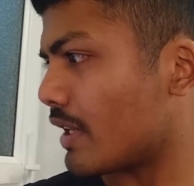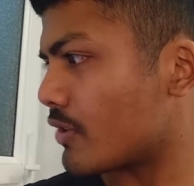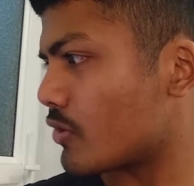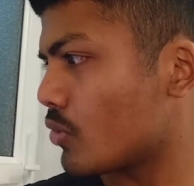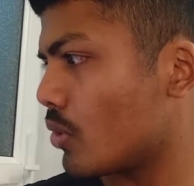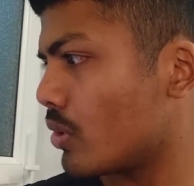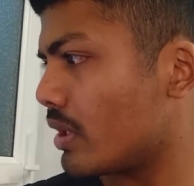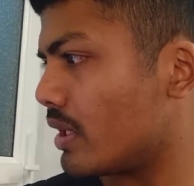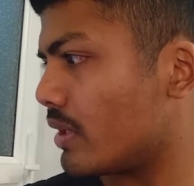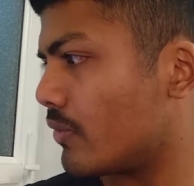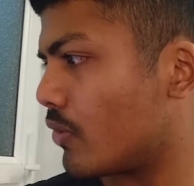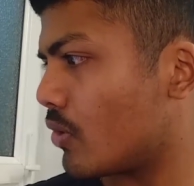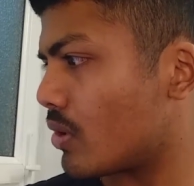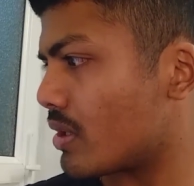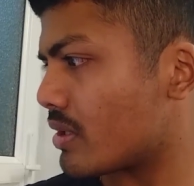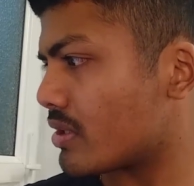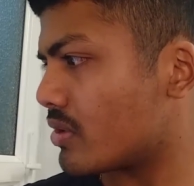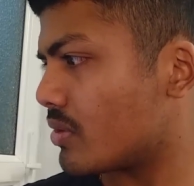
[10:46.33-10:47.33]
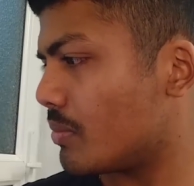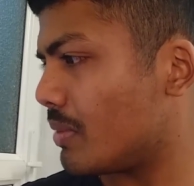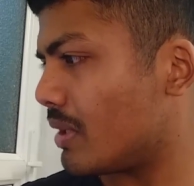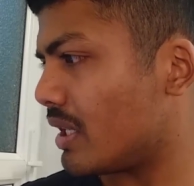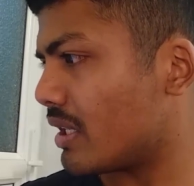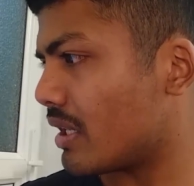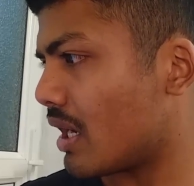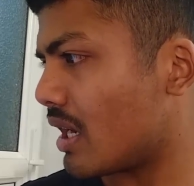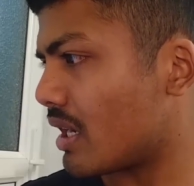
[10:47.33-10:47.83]
There's no need for us to
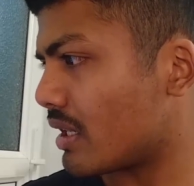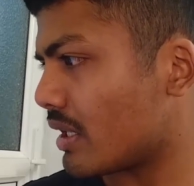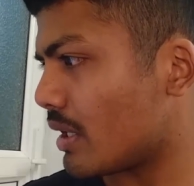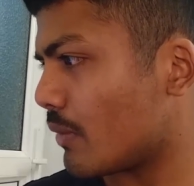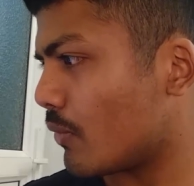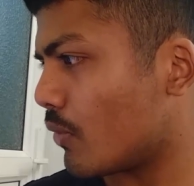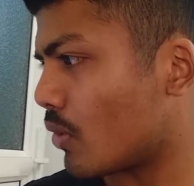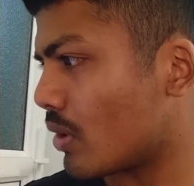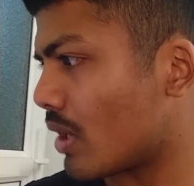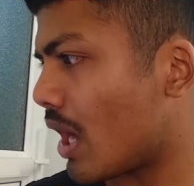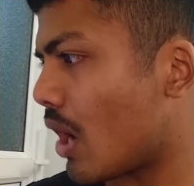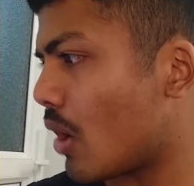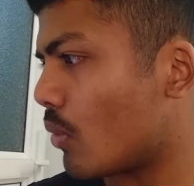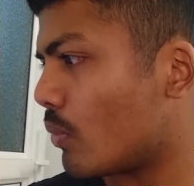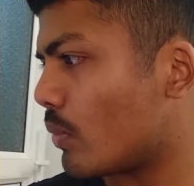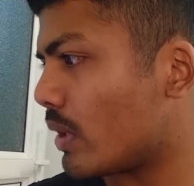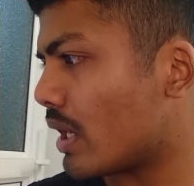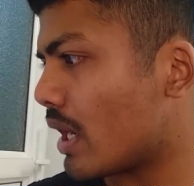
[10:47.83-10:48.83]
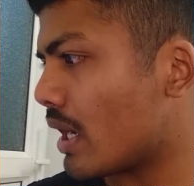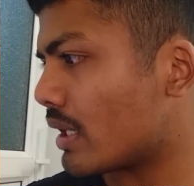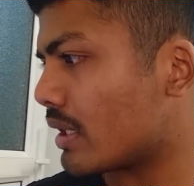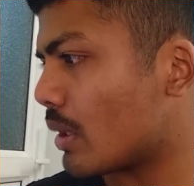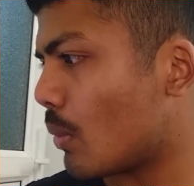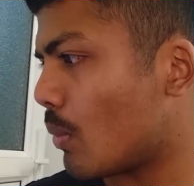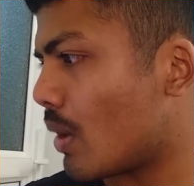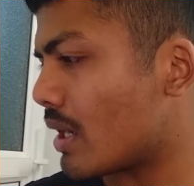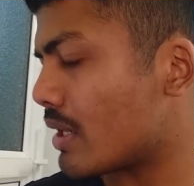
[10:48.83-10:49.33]
be in hurry. For now, we
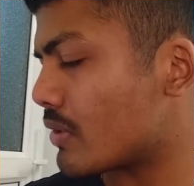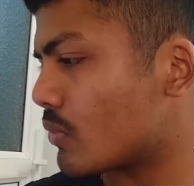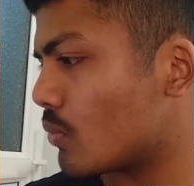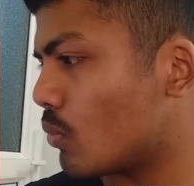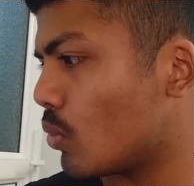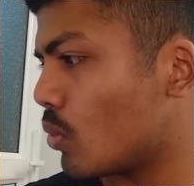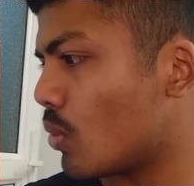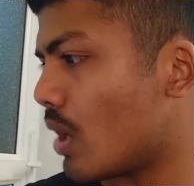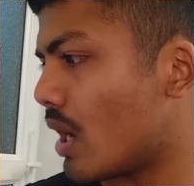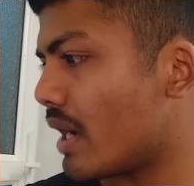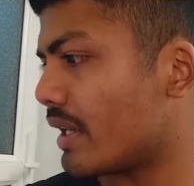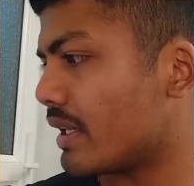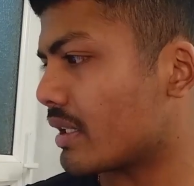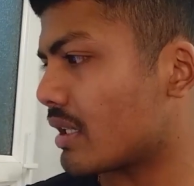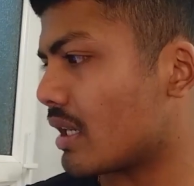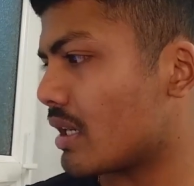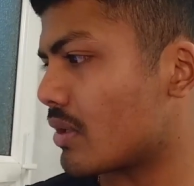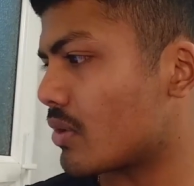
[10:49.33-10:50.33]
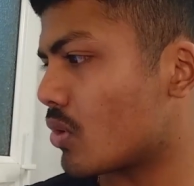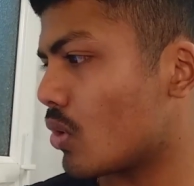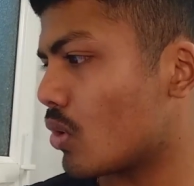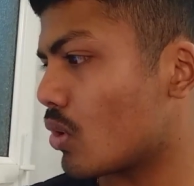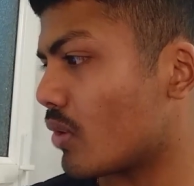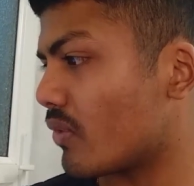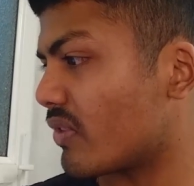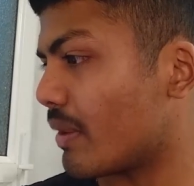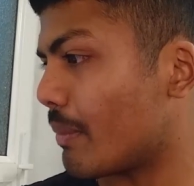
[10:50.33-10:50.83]
are the ones who are in
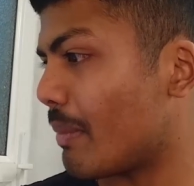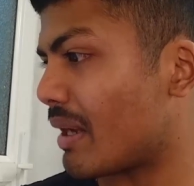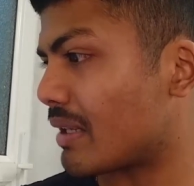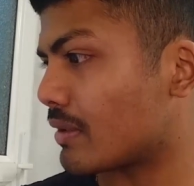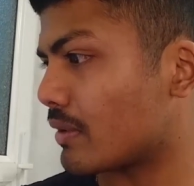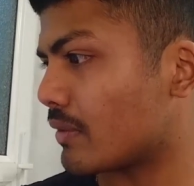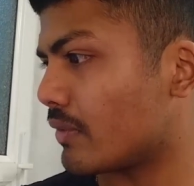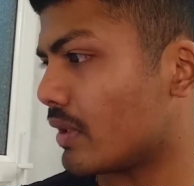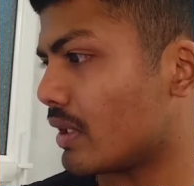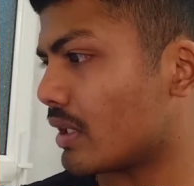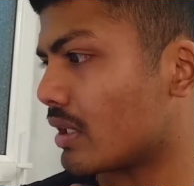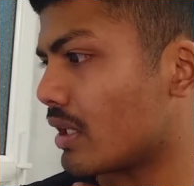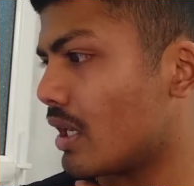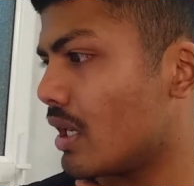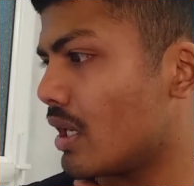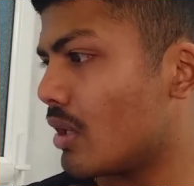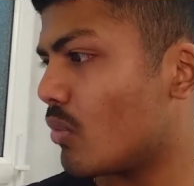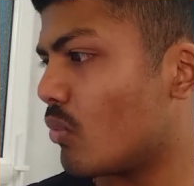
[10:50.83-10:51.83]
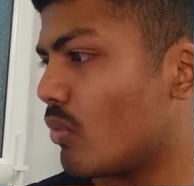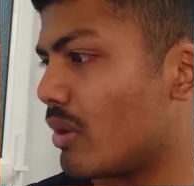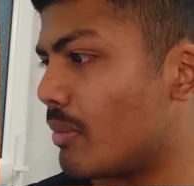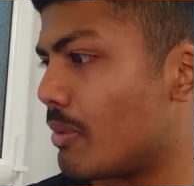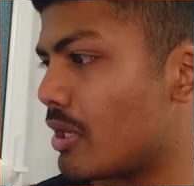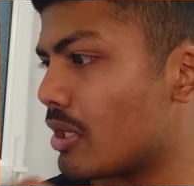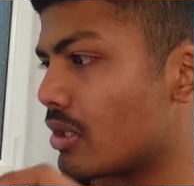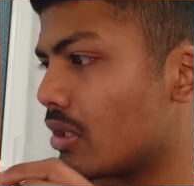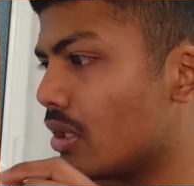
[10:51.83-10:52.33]
control of the battlefield.
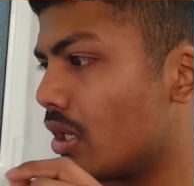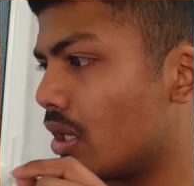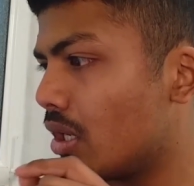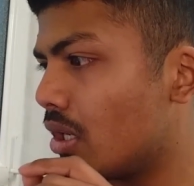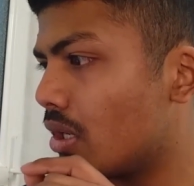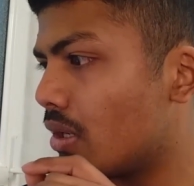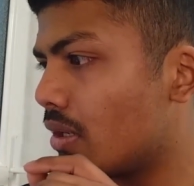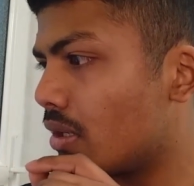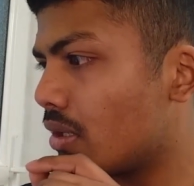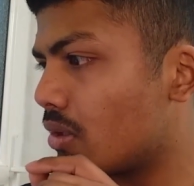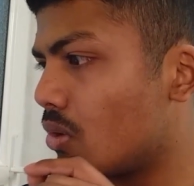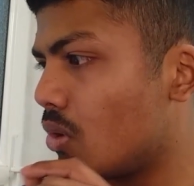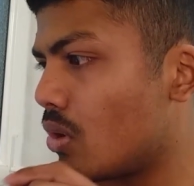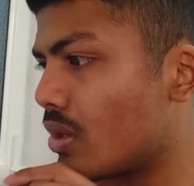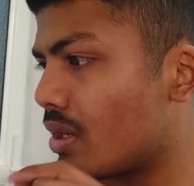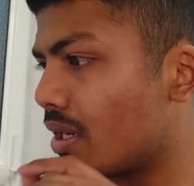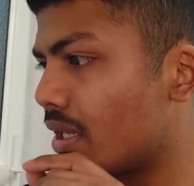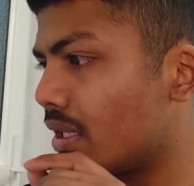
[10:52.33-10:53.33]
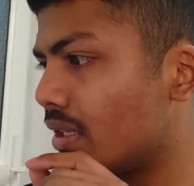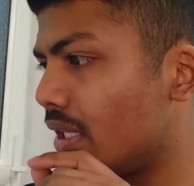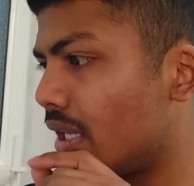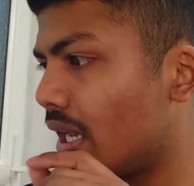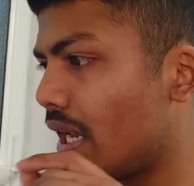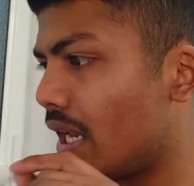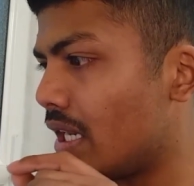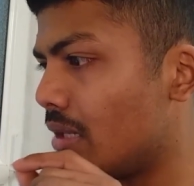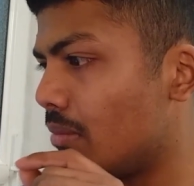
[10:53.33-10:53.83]
We've been cornering
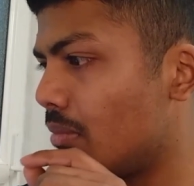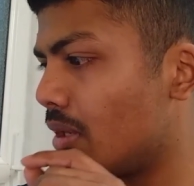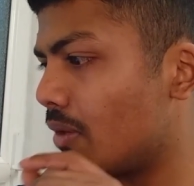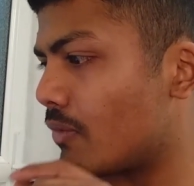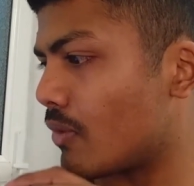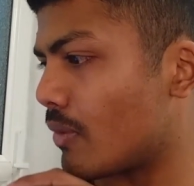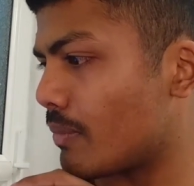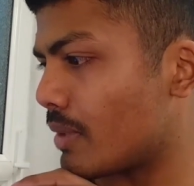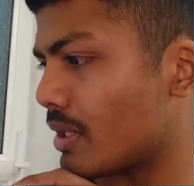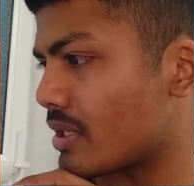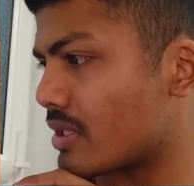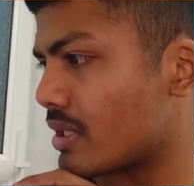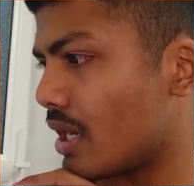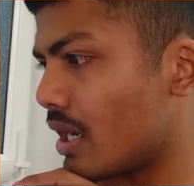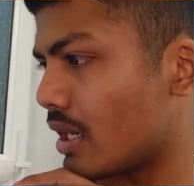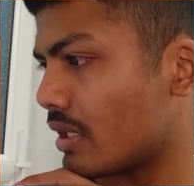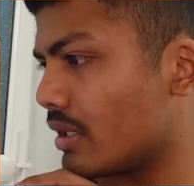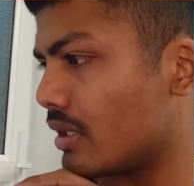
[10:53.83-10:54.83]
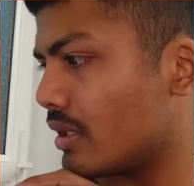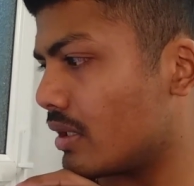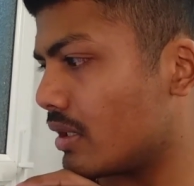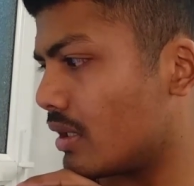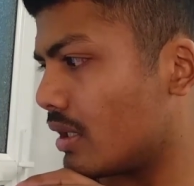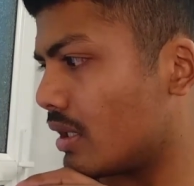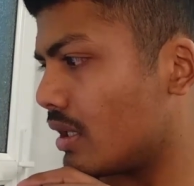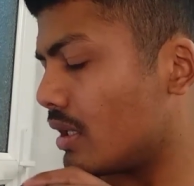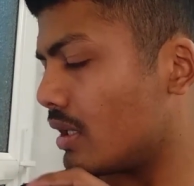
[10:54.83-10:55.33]
the enemy from the start.
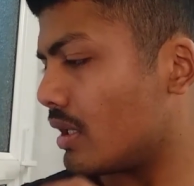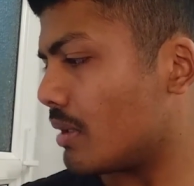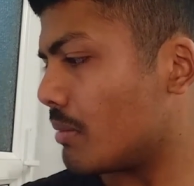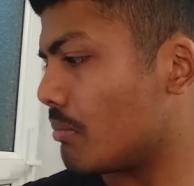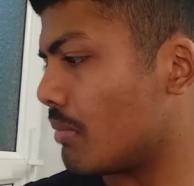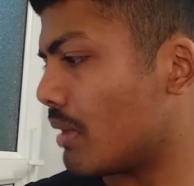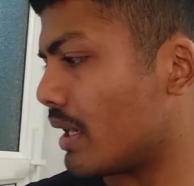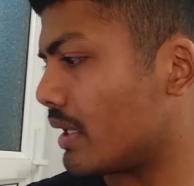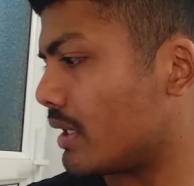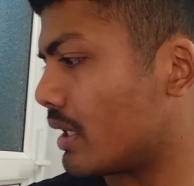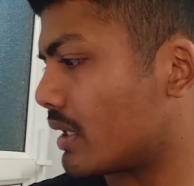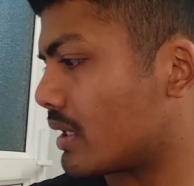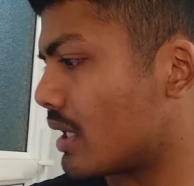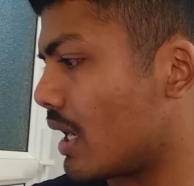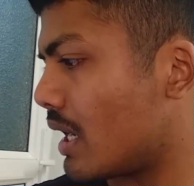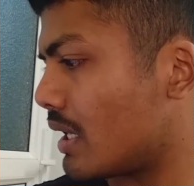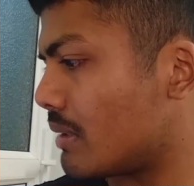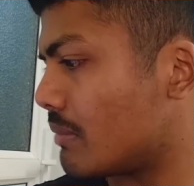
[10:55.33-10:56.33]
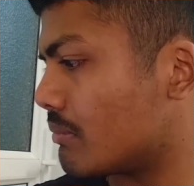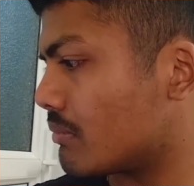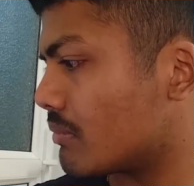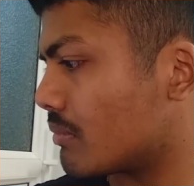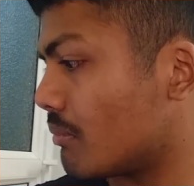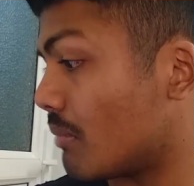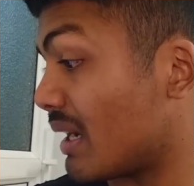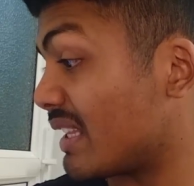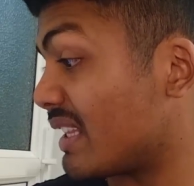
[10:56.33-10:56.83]
By the
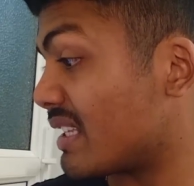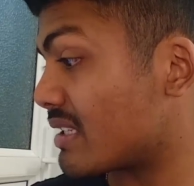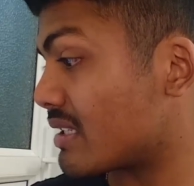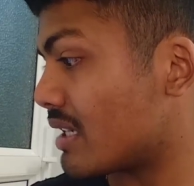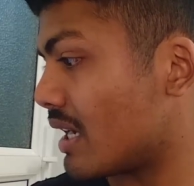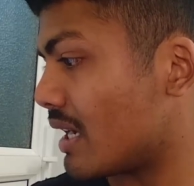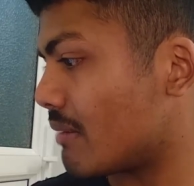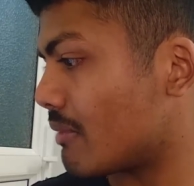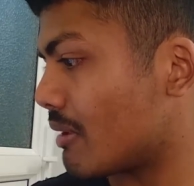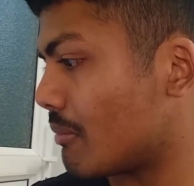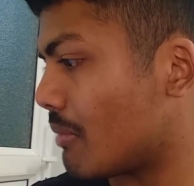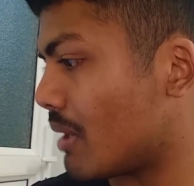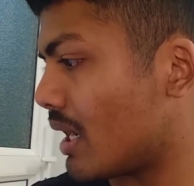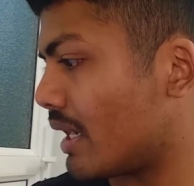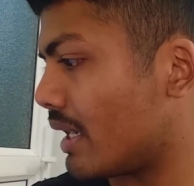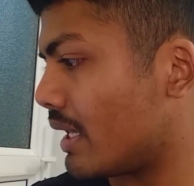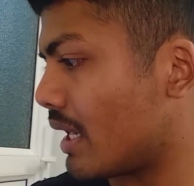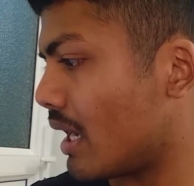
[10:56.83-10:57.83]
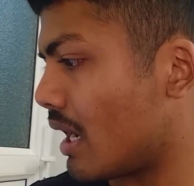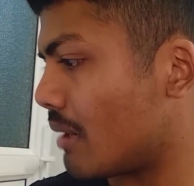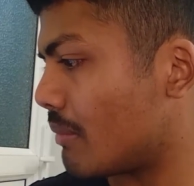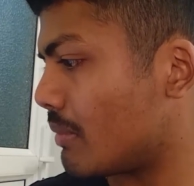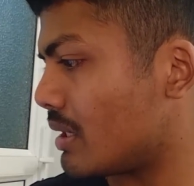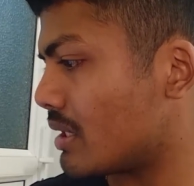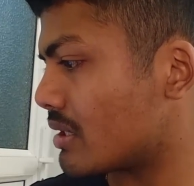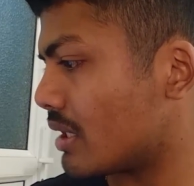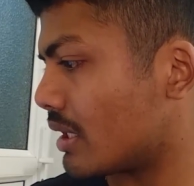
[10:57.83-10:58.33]
time, by this time, the Marley
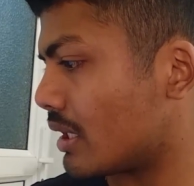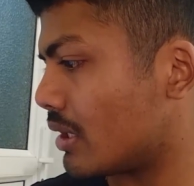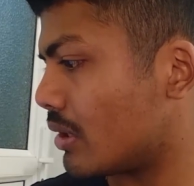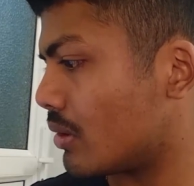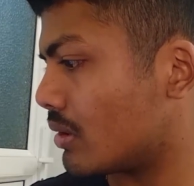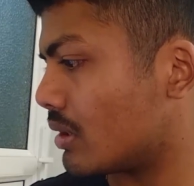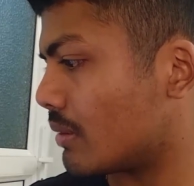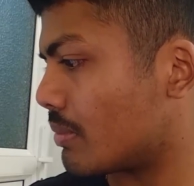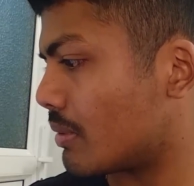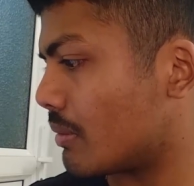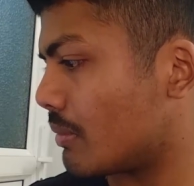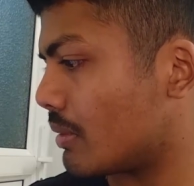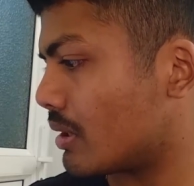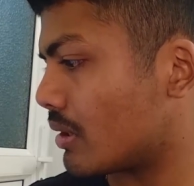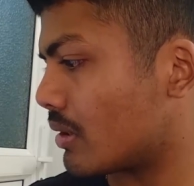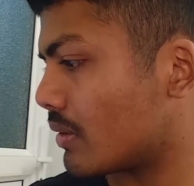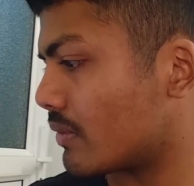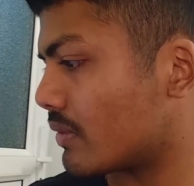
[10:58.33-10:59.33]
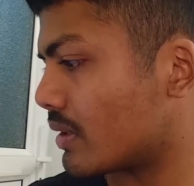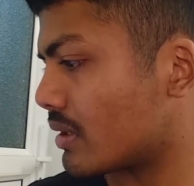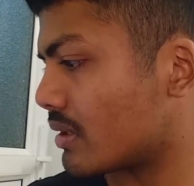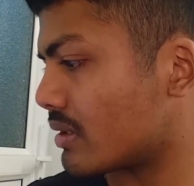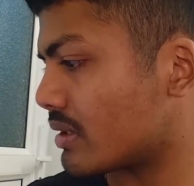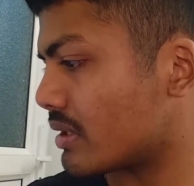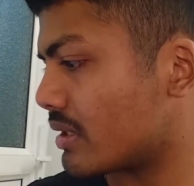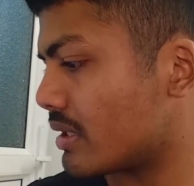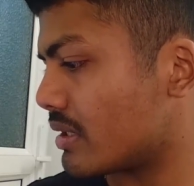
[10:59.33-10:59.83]
army secured the perimeter of
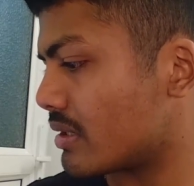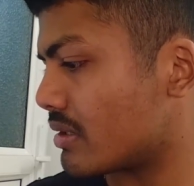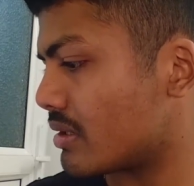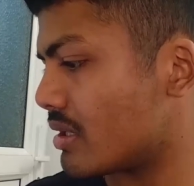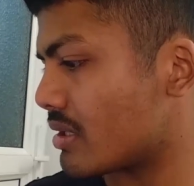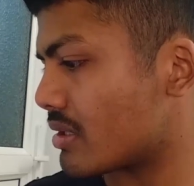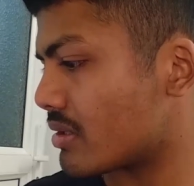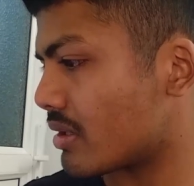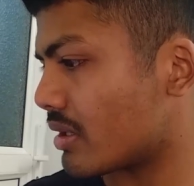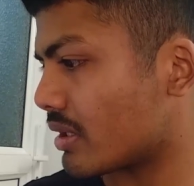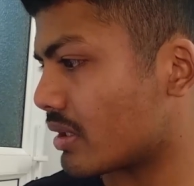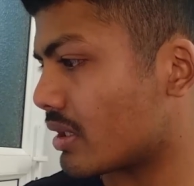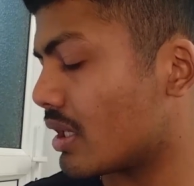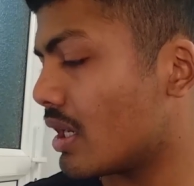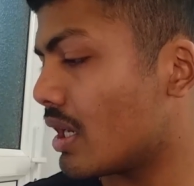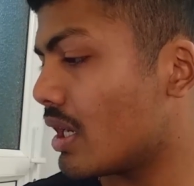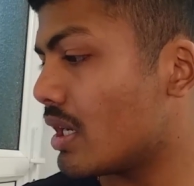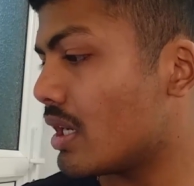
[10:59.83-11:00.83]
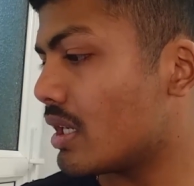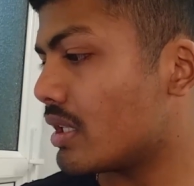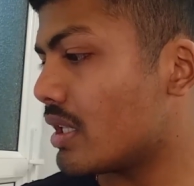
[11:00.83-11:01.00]
the residence district.